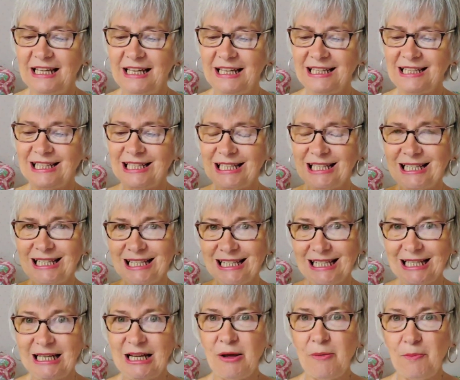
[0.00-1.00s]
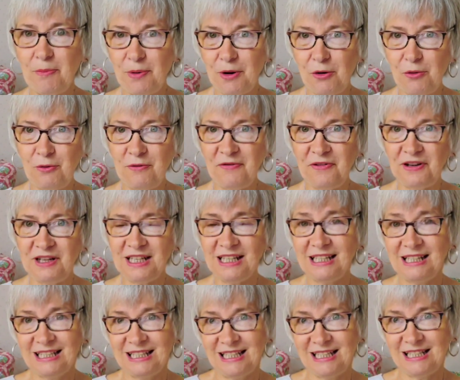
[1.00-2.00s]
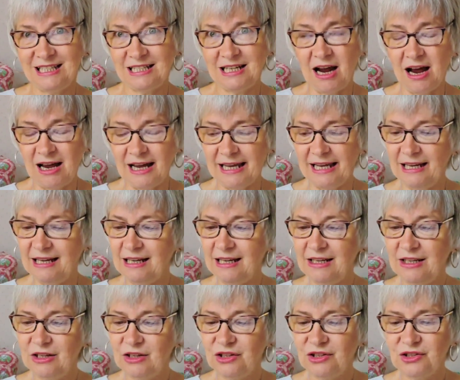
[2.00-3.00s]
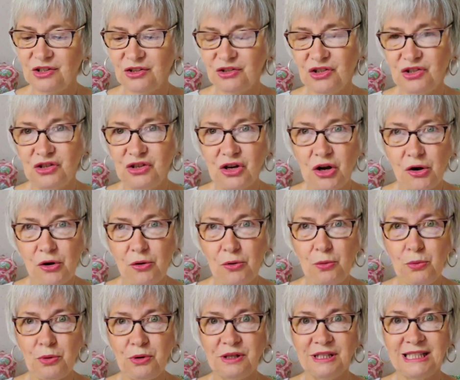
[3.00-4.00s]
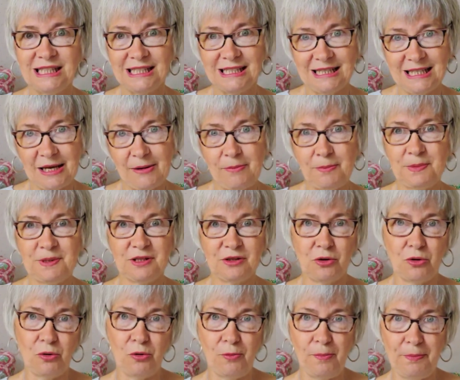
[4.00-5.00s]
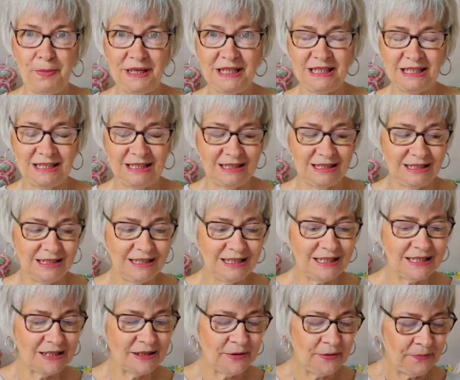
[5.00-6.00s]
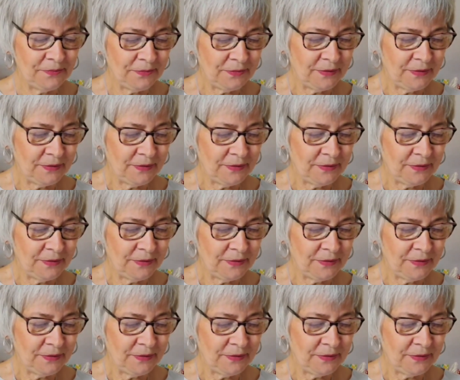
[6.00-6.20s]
It's a slip over style, so there's no zips or buttons,